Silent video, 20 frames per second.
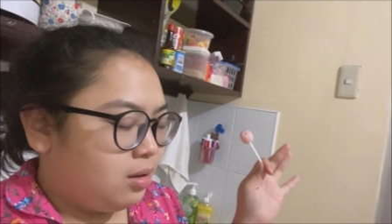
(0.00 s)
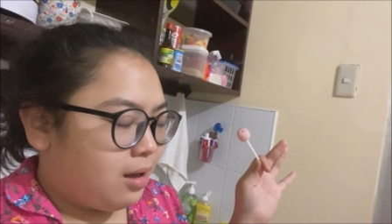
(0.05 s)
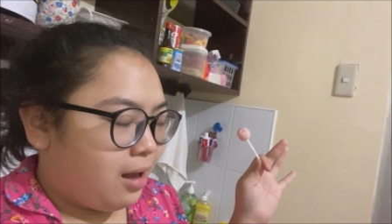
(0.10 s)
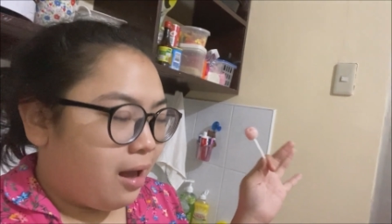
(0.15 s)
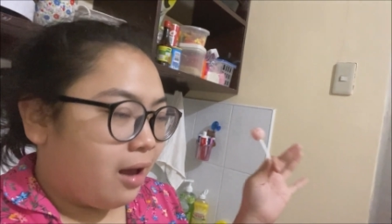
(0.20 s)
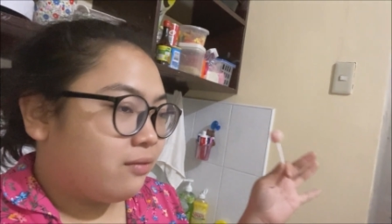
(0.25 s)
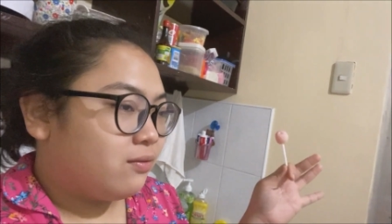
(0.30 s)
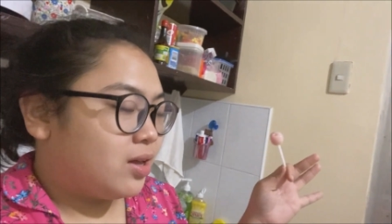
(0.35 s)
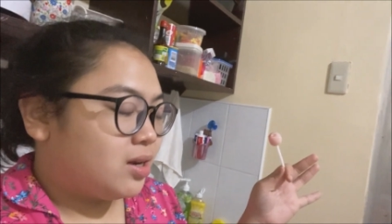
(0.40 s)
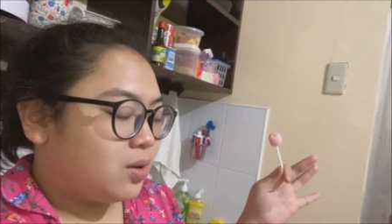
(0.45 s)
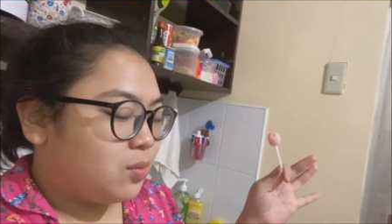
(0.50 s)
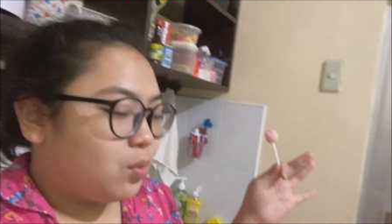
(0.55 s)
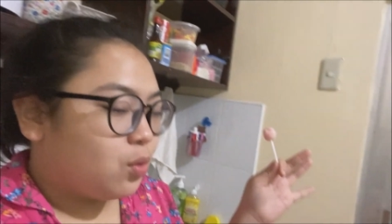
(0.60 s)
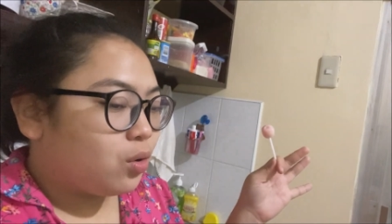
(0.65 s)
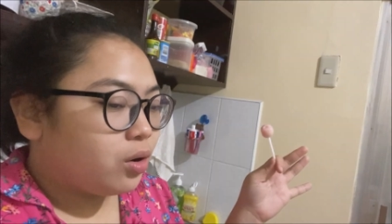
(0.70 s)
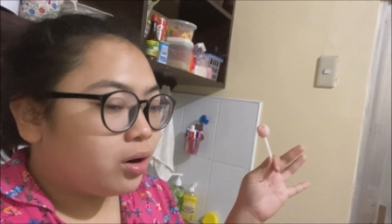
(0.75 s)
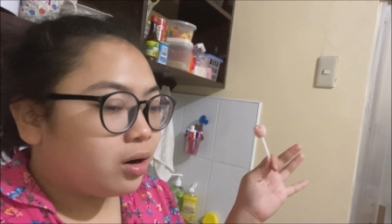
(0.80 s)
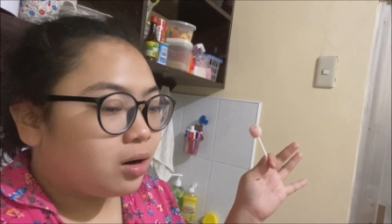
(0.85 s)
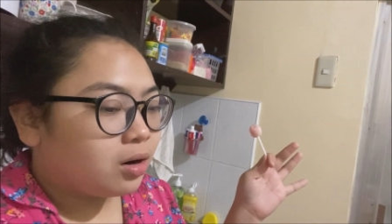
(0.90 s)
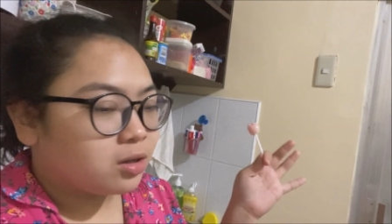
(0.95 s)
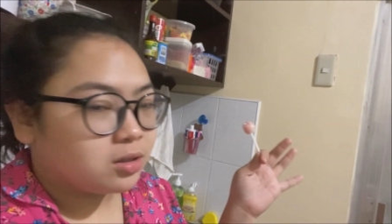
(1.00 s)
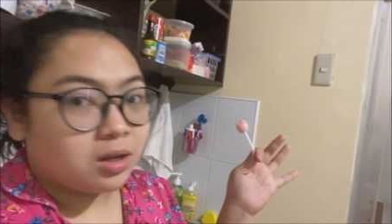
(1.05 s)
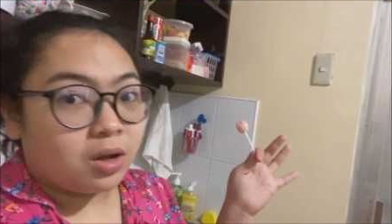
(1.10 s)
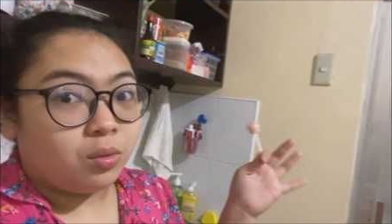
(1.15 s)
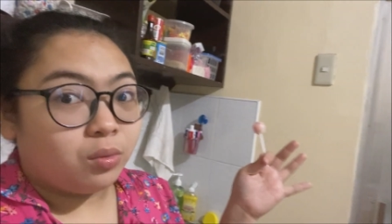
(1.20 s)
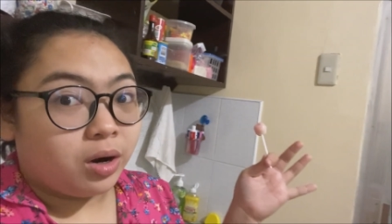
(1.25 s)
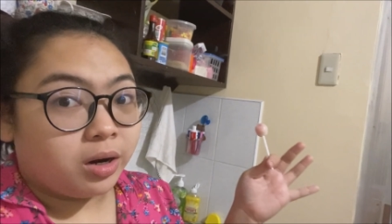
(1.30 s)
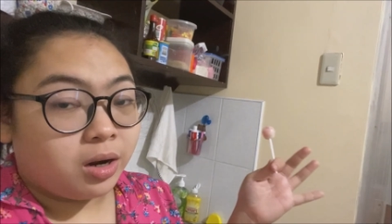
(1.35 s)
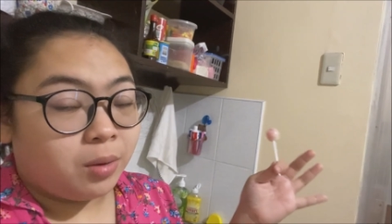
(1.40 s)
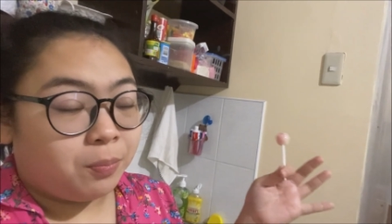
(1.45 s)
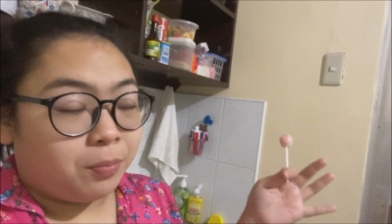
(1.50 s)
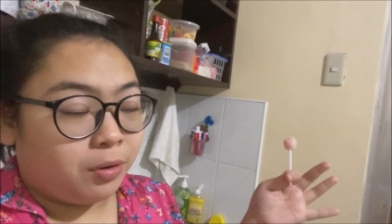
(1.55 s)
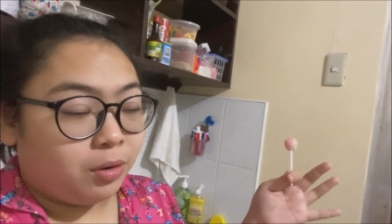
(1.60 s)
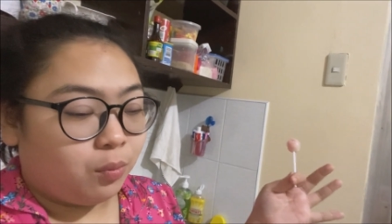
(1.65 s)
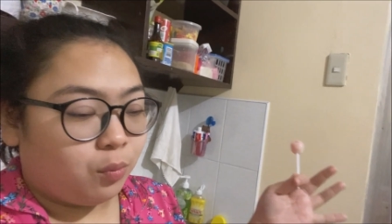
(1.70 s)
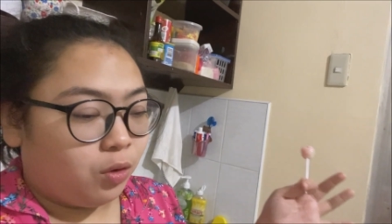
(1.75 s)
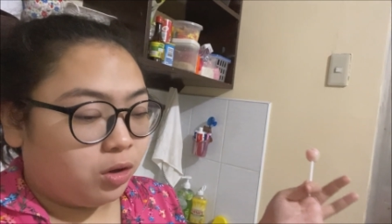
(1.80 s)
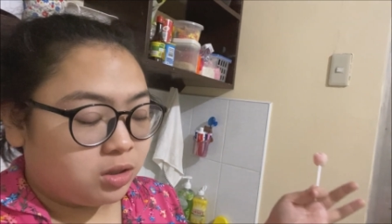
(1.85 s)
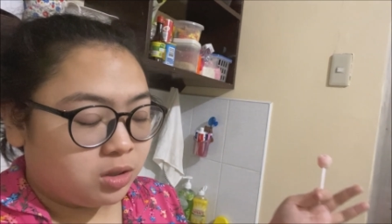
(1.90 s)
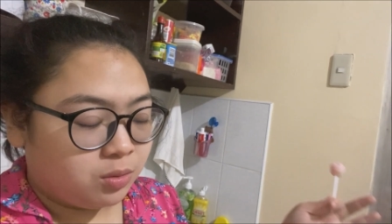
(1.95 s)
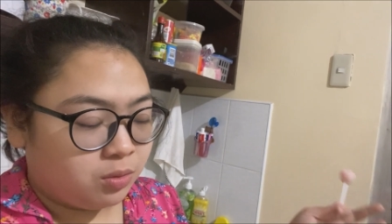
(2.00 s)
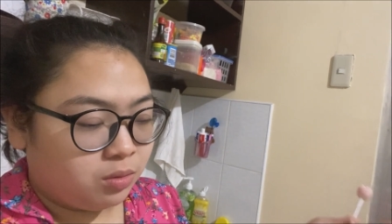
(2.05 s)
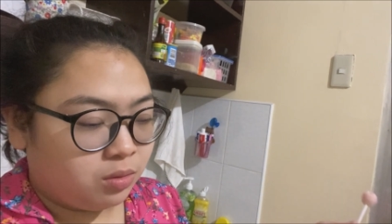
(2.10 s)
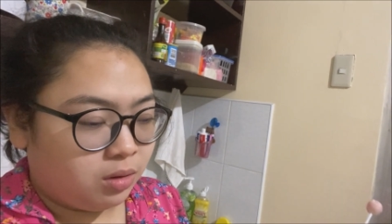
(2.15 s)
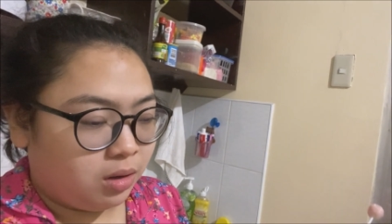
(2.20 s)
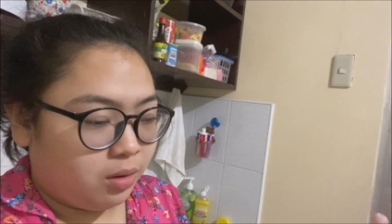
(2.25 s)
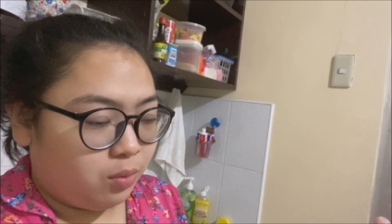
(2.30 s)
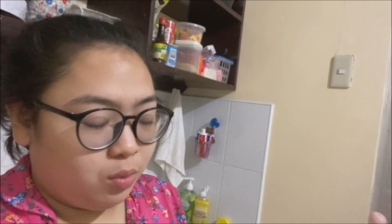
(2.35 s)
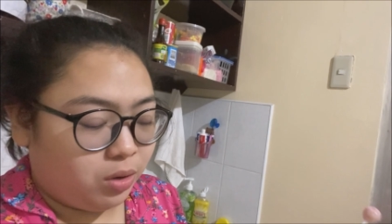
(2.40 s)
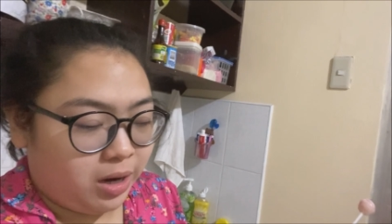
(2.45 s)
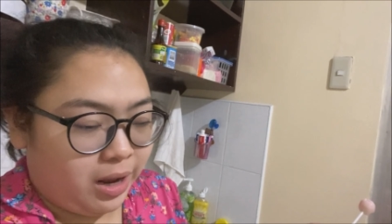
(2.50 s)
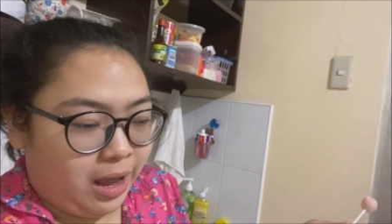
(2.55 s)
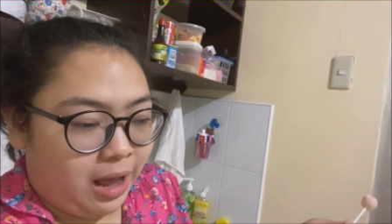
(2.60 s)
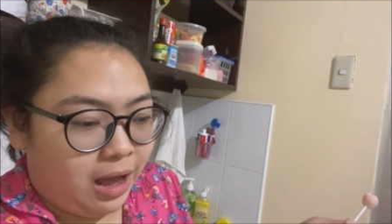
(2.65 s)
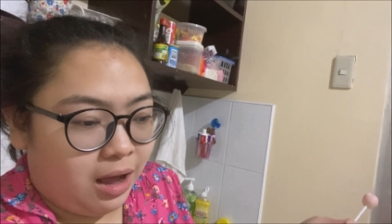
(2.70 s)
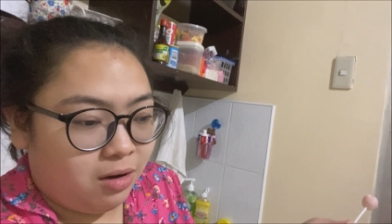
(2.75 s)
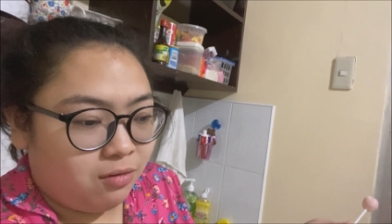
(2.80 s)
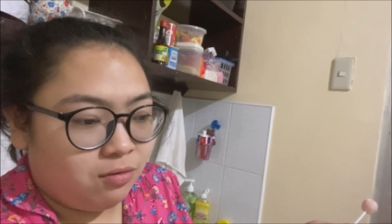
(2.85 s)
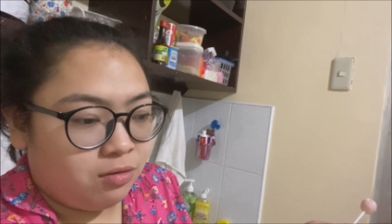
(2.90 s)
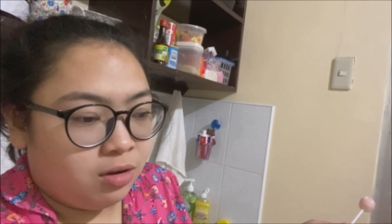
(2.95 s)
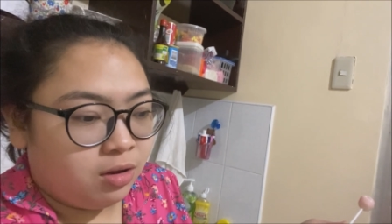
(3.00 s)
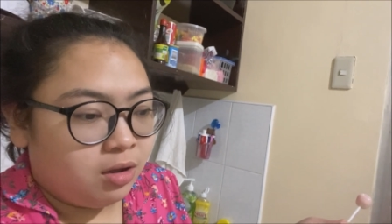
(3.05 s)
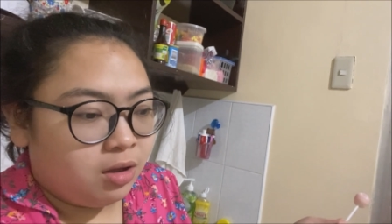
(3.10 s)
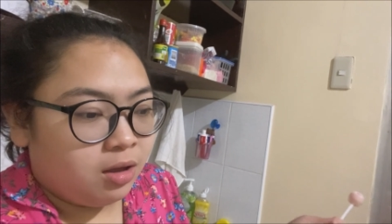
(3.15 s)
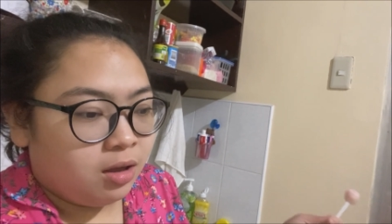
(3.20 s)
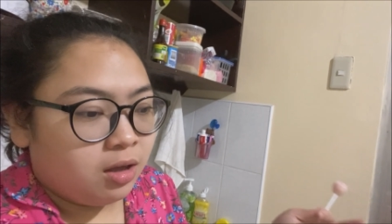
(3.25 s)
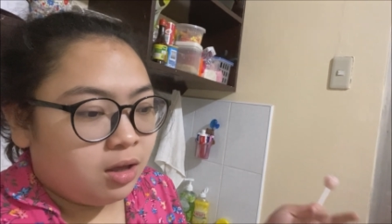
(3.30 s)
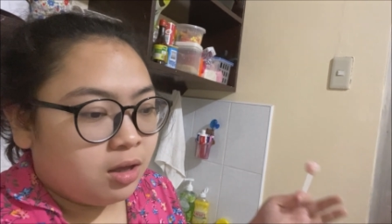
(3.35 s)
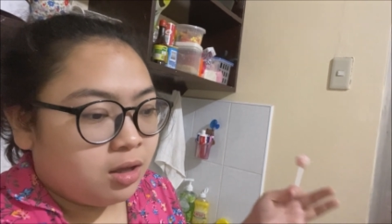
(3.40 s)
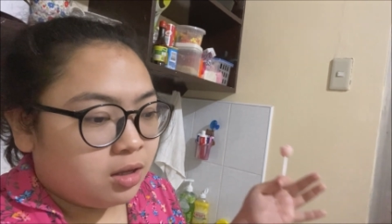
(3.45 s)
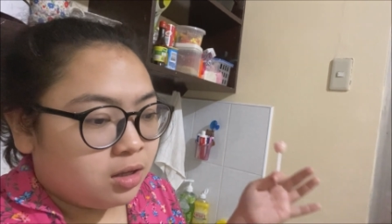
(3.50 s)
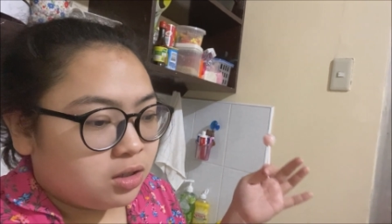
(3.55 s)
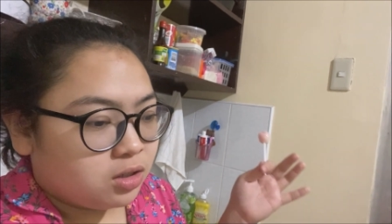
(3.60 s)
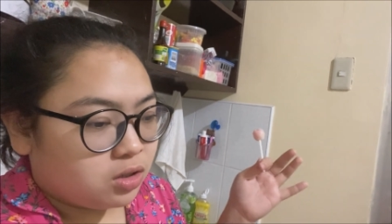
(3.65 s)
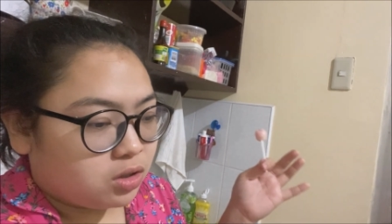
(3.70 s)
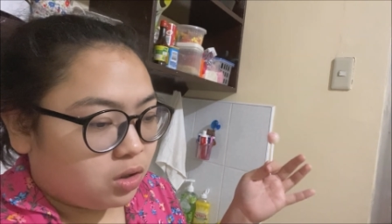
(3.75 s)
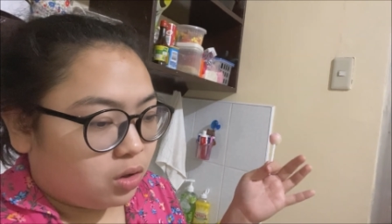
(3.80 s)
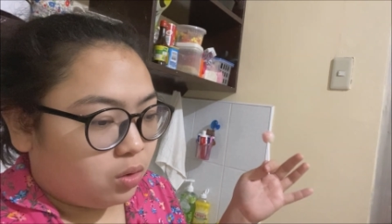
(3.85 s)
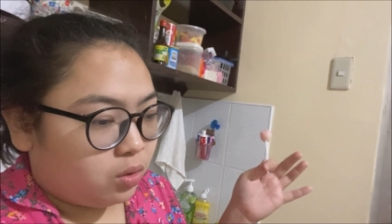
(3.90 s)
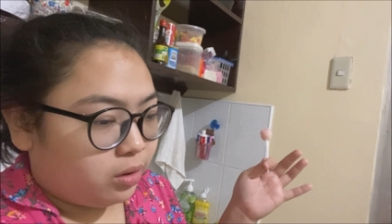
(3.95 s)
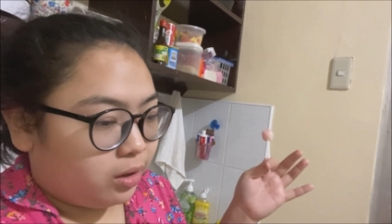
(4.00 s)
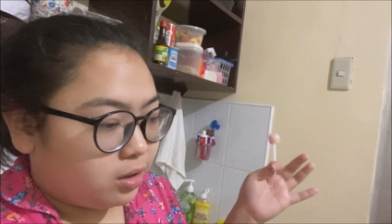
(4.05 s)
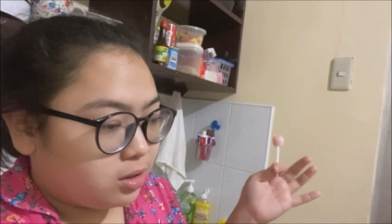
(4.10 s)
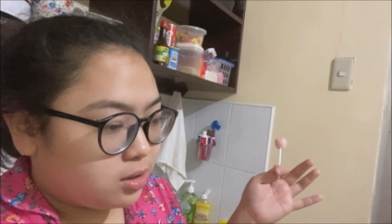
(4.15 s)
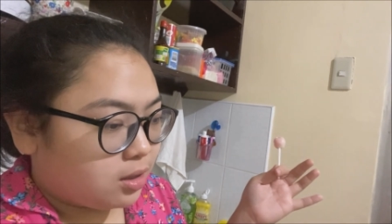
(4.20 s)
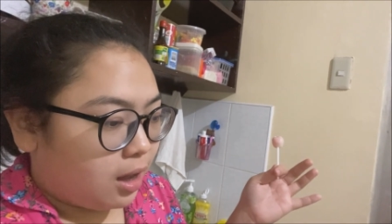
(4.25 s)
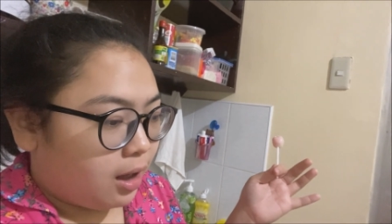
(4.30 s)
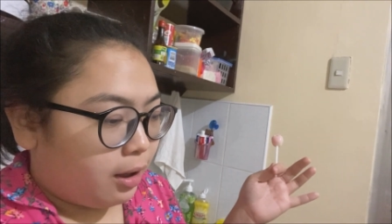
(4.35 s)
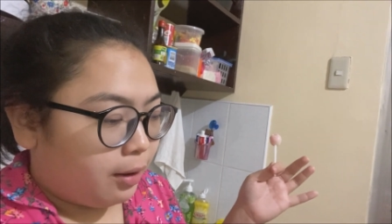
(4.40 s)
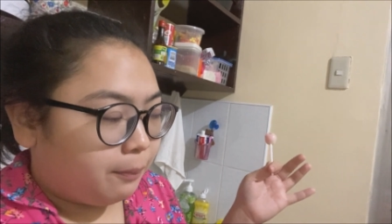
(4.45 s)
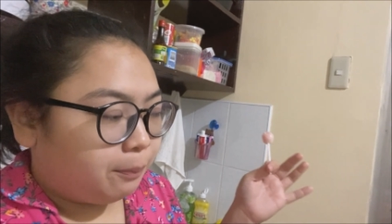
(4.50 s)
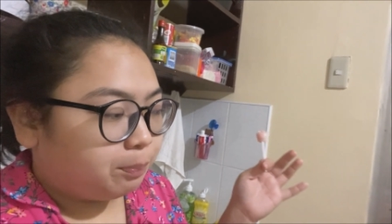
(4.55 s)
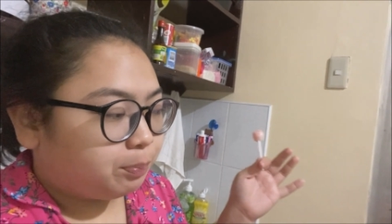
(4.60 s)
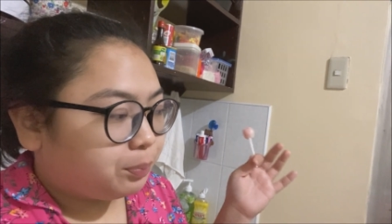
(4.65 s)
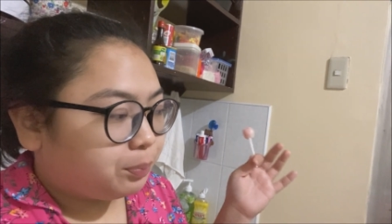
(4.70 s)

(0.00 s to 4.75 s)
have any more, because I already put what I have. So there's that.